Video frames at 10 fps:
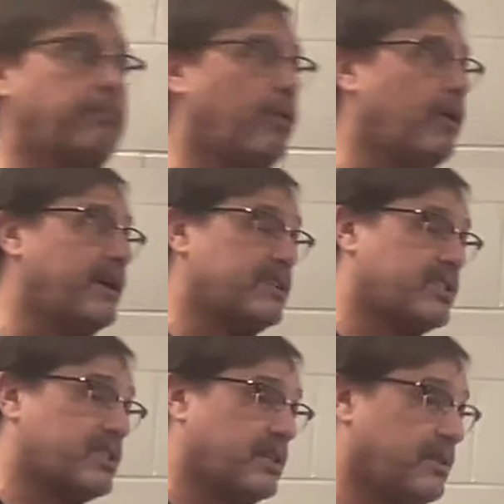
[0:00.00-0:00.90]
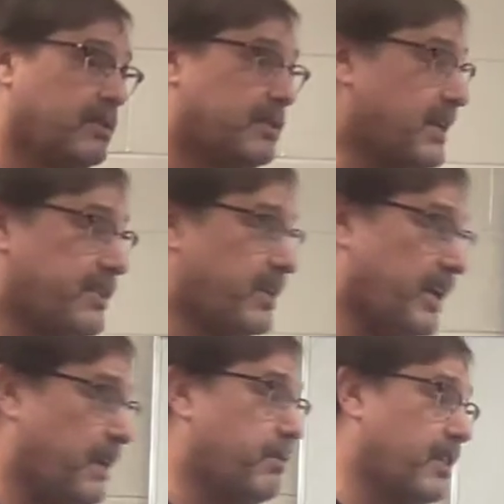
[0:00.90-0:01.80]
points, not
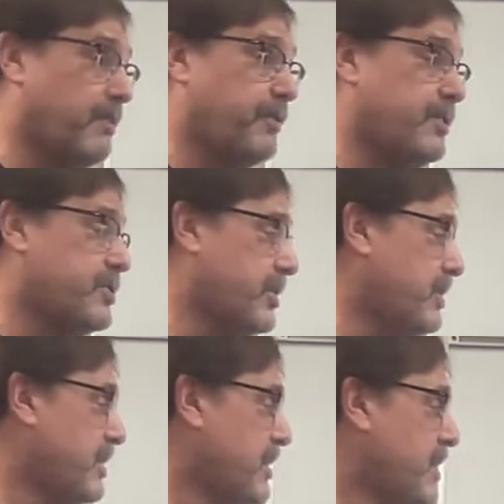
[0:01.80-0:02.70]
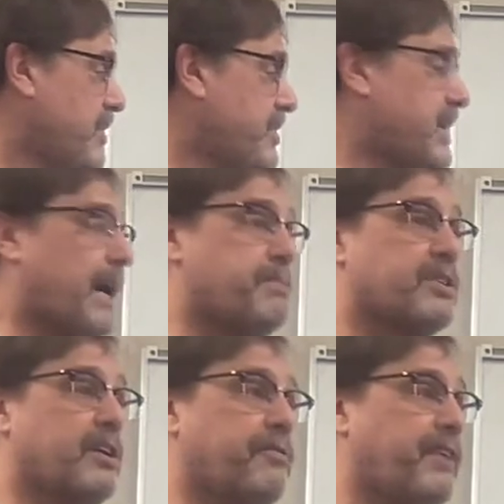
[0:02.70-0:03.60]
today, but in the future, the
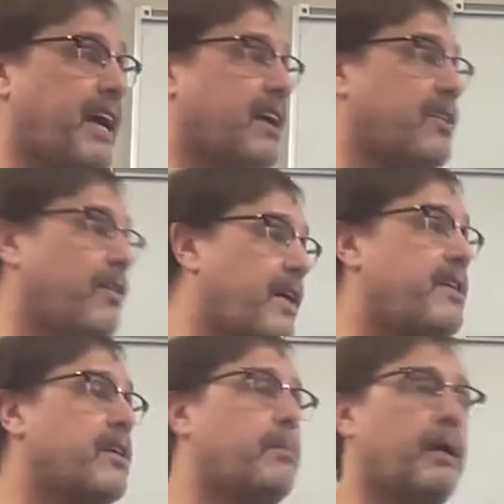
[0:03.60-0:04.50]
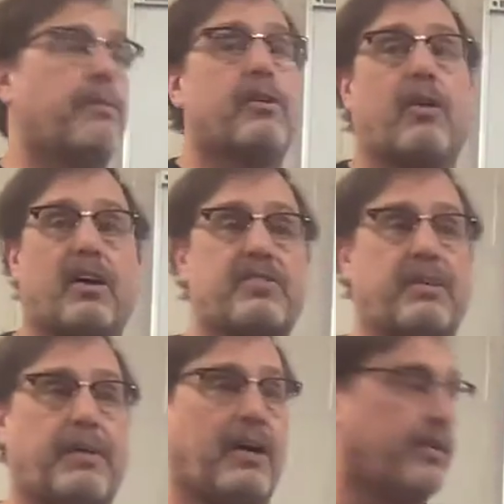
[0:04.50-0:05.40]
top's going to factor and then you're going to be able to cross
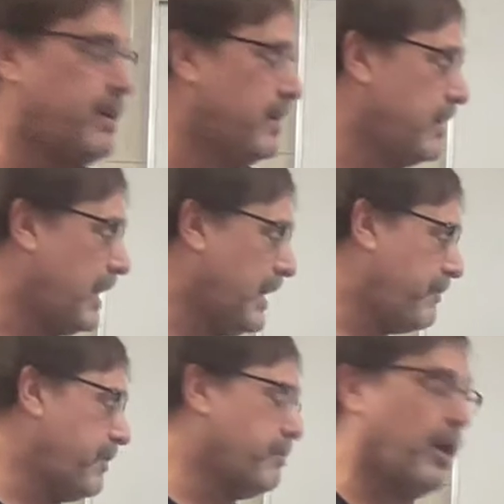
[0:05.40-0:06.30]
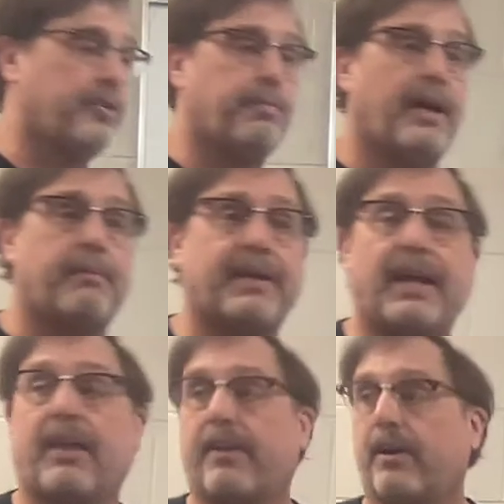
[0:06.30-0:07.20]
some out. And if you multiply them
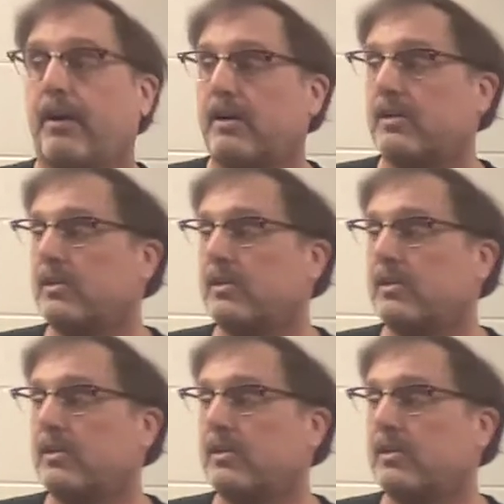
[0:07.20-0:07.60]
together,